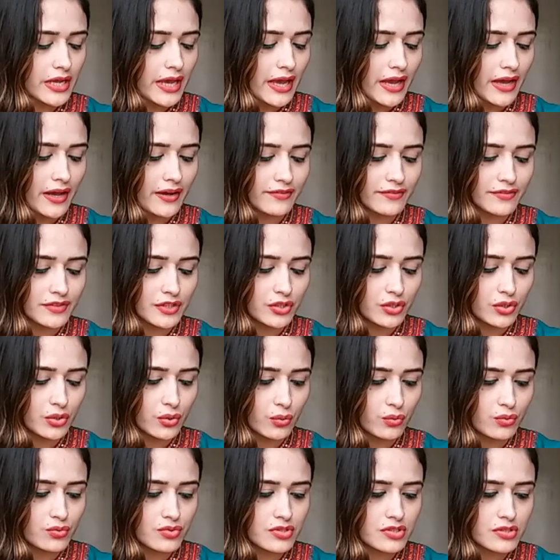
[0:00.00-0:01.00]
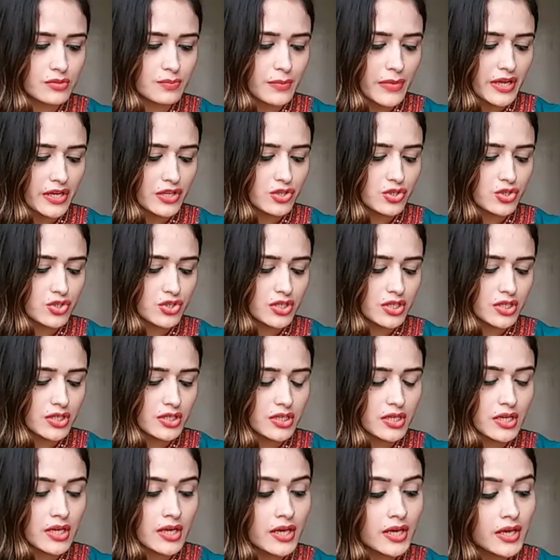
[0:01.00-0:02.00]
have the notes
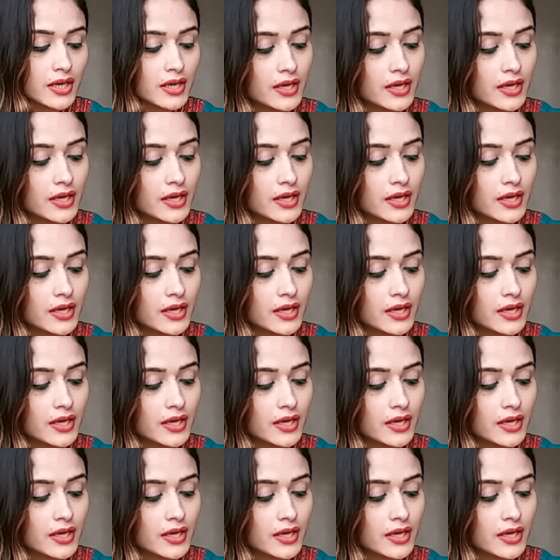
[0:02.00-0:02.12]
mentioned.